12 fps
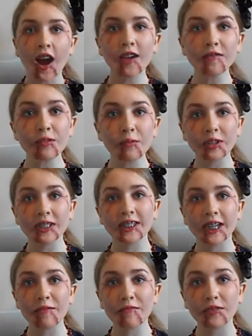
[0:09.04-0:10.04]
Everyone,
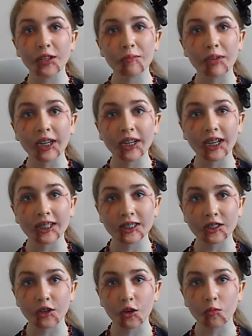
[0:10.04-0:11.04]
today I'm filming a
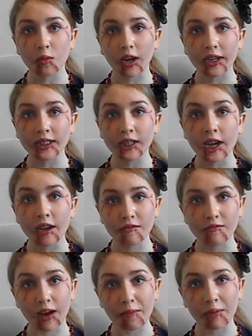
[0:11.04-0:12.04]
Snow White
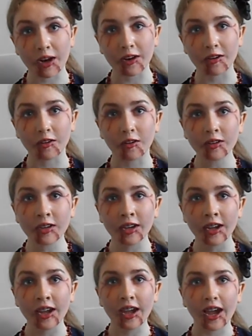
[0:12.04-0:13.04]
vampire look,
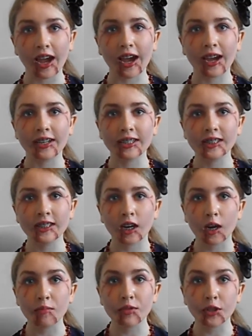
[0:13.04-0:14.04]
and
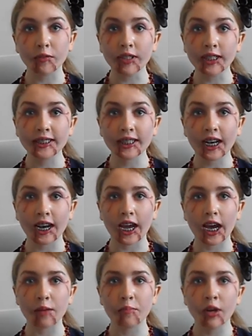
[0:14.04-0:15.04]
I'm doing this
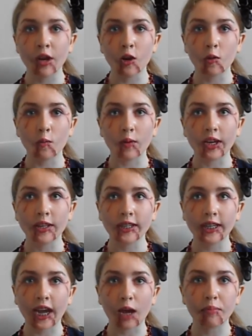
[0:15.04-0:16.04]
collab
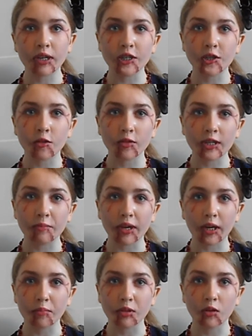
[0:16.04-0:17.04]
with Gabby, Don't Need
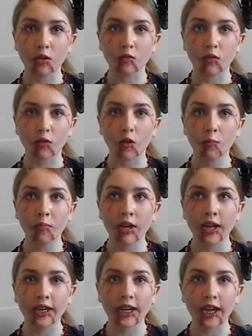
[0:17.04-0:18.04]
Makeup to Cover Up,
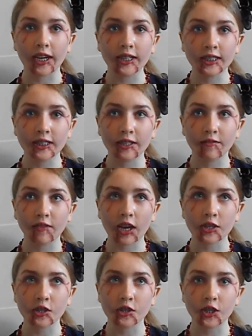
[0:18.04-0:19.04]
Kate, The
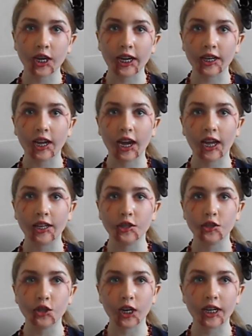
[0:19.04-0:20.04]
Fashion Chain,
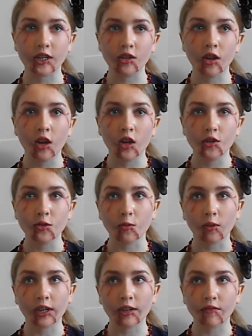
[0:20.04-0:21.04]
and Jane,
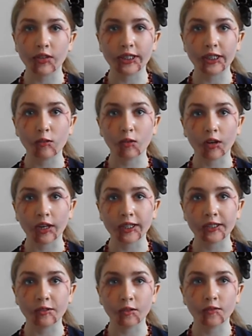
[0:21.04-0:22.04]
Dorky Fitting Quirky
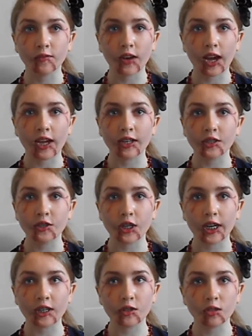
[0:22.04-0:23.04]
Stuff. And
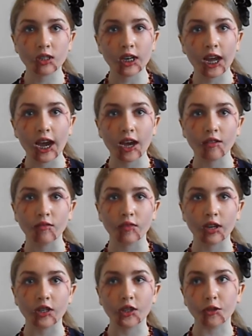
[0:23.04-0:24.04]
Jane doesn't
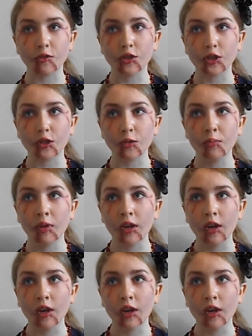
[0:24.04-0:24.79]
have a YouTube.